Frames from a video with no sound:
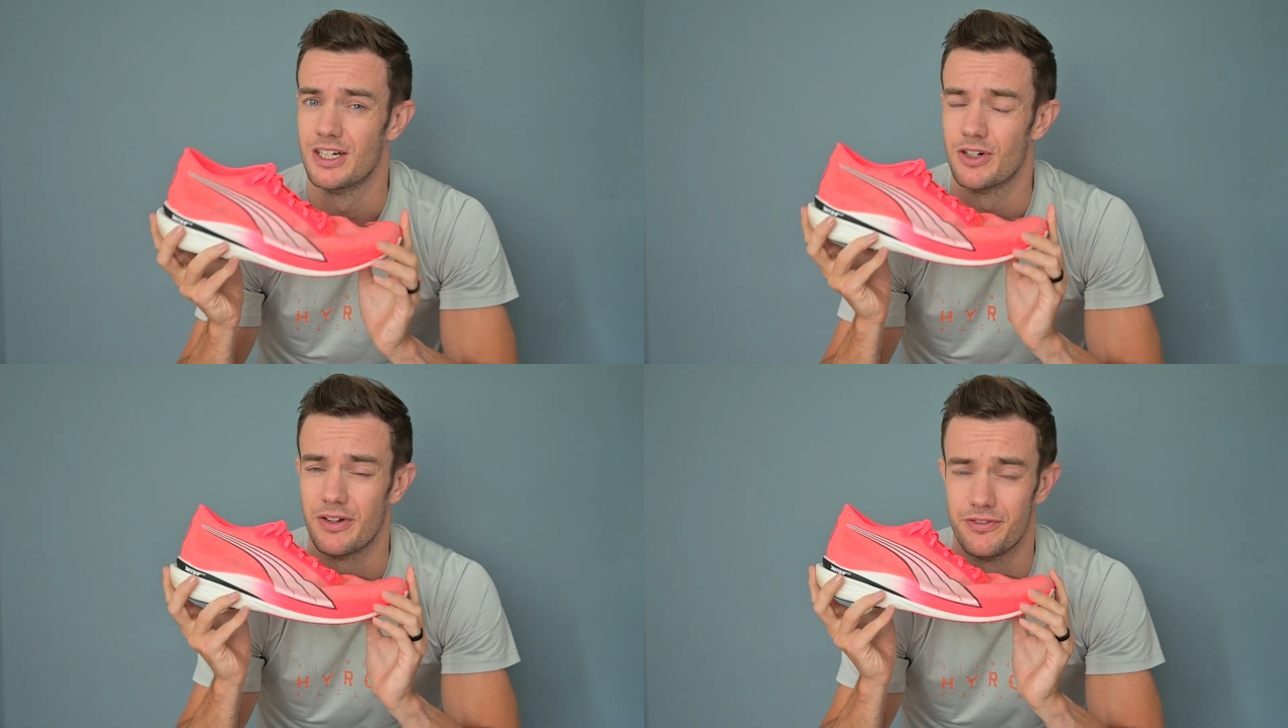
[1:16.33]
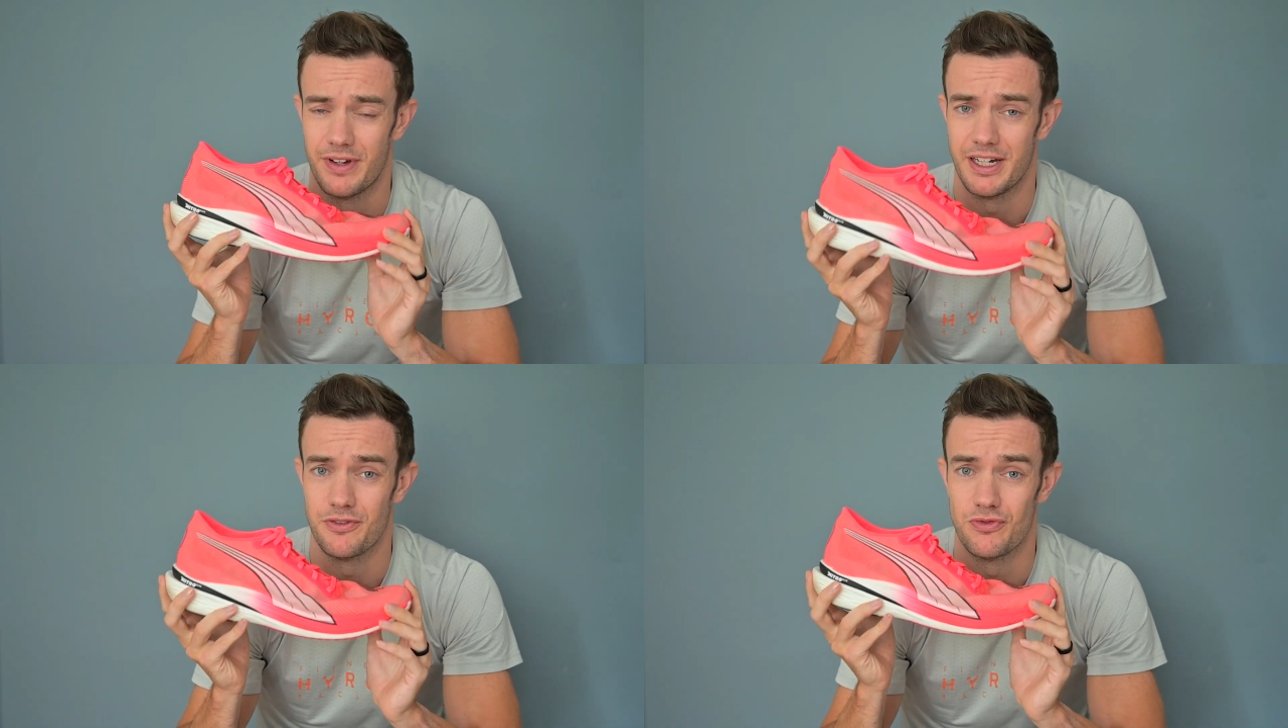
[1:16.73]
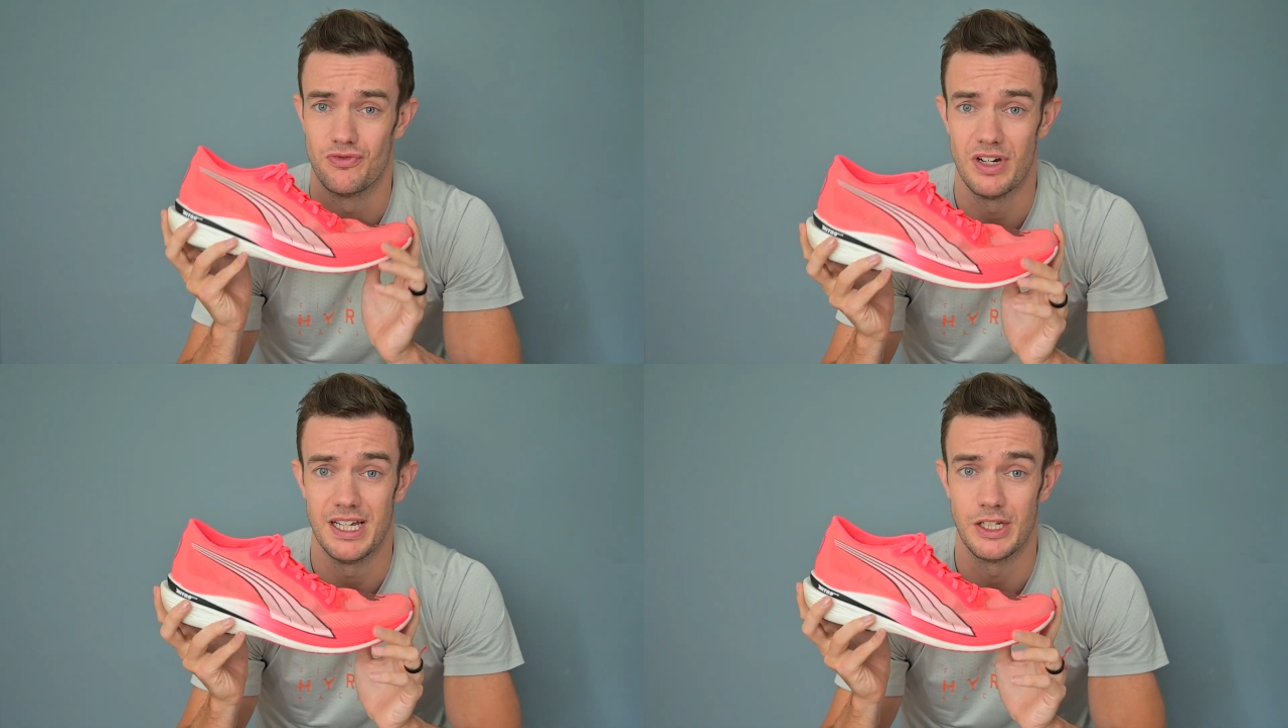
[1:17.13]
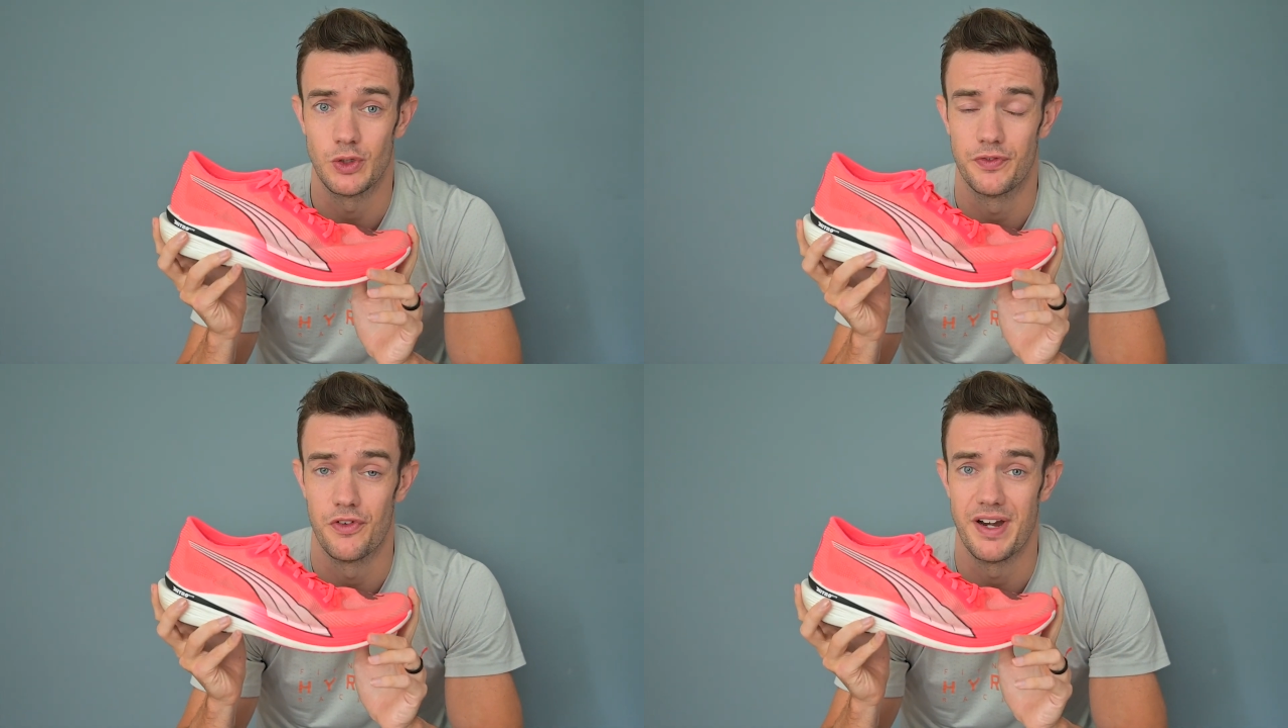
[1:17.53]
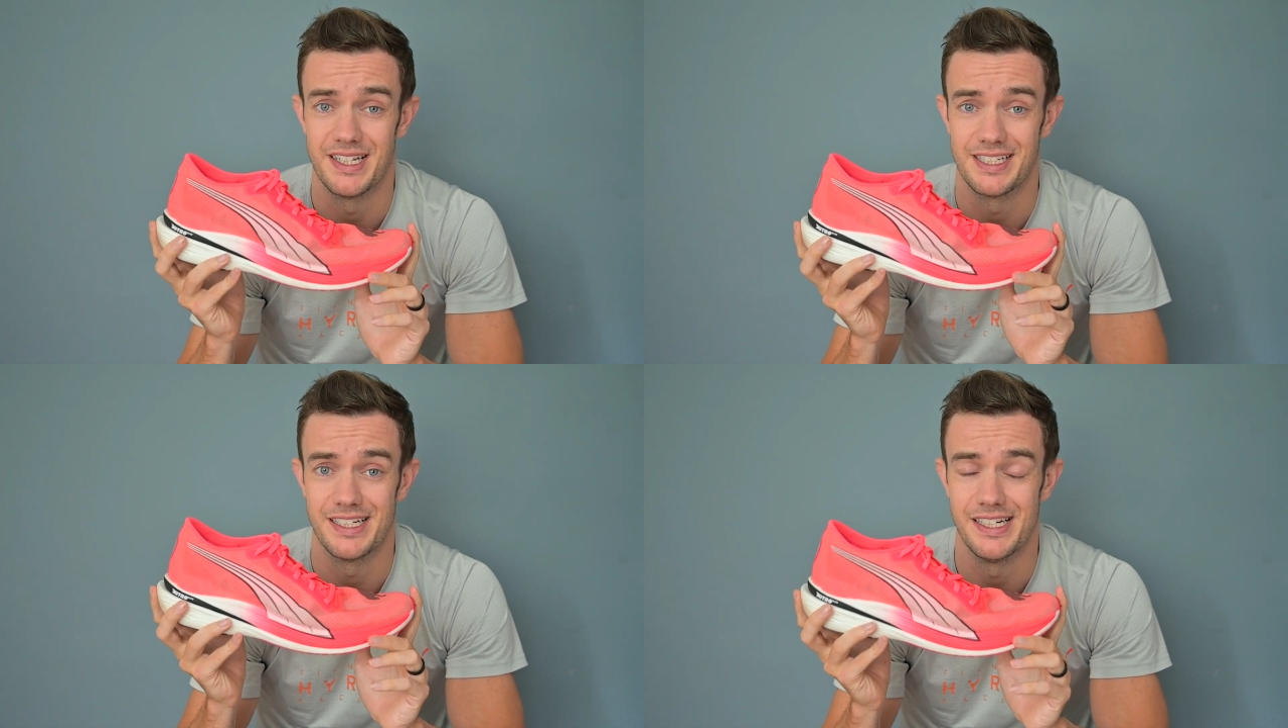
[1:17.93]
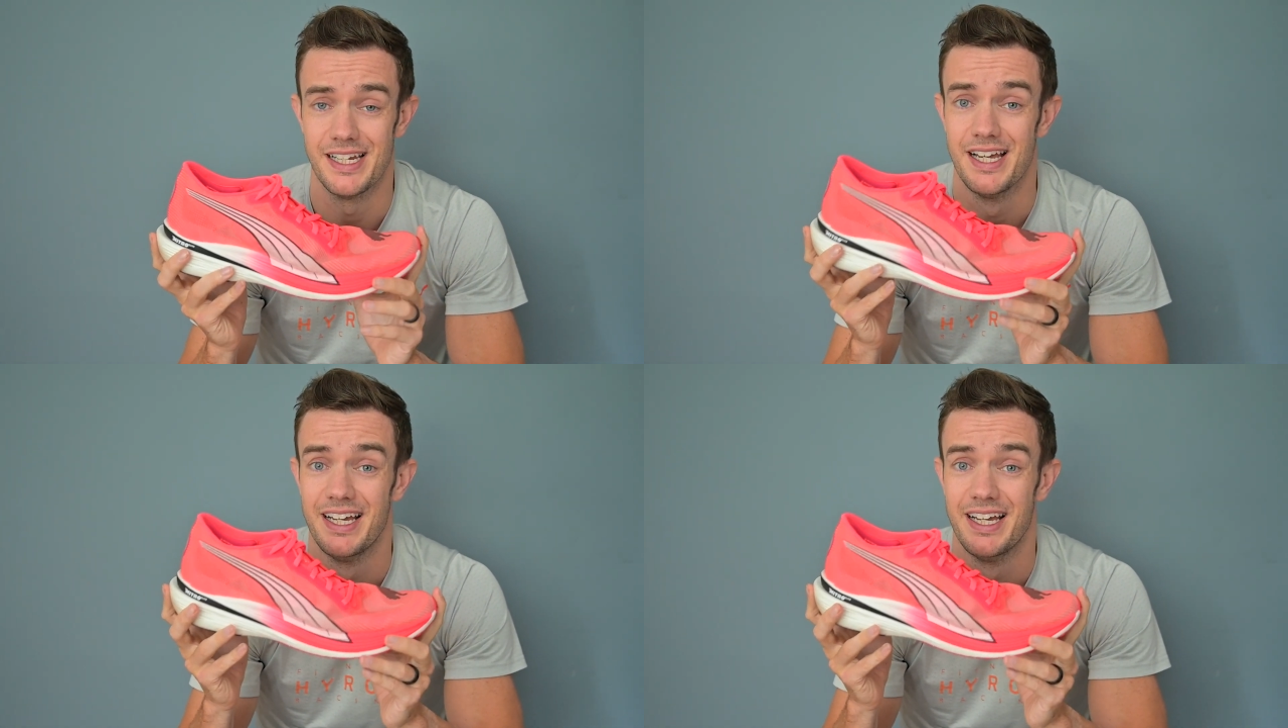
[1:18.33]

I find it really good for racing in.